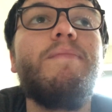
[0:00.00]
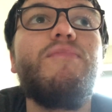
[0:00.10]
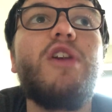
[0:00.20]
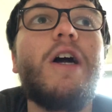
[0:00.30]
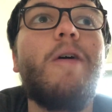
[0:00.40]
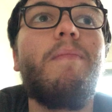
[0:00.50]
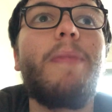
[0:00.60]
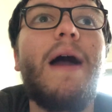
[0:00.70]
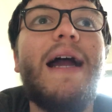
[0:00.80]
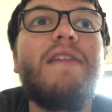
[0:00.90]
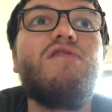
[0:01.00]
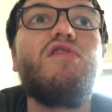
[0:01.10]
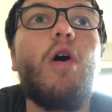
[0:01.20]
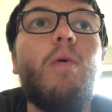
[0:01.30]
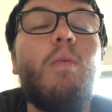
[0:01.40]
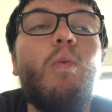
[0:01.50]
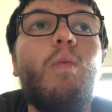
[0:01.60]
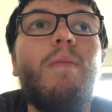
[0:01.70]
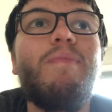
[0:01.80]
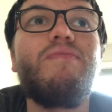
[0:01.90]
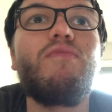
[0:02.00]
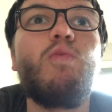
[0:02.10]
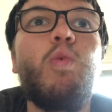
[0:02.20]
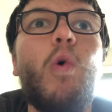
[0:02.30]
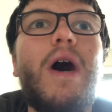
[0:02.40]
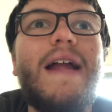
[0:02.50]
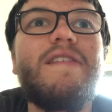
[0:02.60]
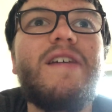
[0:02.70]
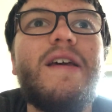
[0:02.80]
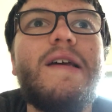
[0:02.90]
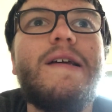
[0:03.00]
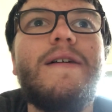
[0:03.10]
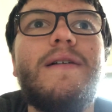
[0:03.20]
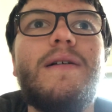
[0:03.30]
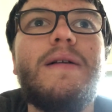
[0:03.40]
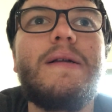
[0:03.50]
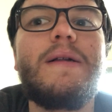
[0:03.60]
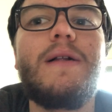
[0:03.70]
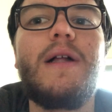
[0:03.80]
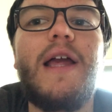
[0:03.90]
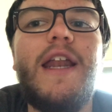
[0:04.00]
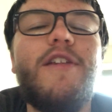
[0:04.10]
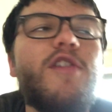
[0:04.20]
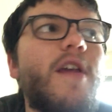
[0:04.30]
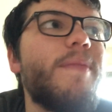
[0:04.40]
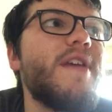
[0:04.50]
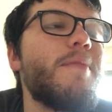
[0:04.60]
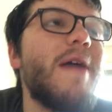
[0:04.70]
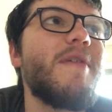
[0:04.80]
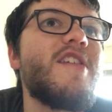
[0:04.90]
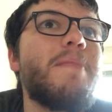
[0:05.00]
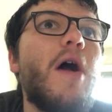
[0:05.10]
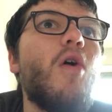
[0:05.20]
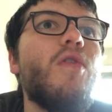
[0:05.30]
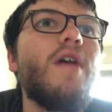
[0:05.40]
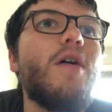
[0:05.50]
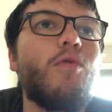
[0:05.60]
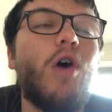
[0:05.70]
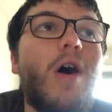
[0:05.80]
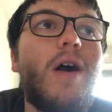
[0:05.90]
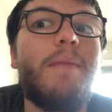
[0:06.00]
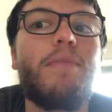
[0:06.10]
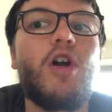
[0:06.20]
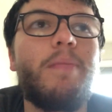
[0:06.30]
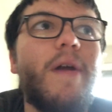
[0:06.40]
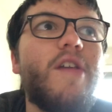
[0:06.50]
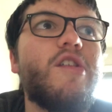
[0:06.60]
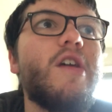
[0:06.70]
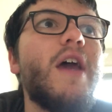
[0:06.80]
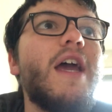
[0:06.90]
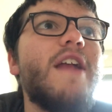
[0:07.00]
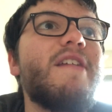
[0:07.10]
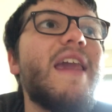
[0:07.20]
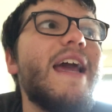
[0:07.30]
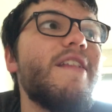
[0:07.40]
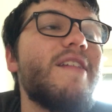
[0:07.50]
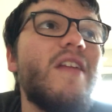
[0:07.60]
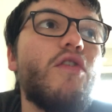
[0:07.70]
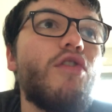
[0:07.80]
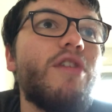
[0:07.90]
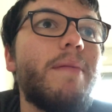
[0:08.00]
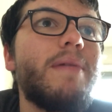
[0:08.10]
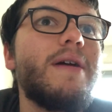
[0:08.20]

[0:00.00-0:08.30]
I don't want, and some things might be spelled wrong on purpose. It's, again, censorship.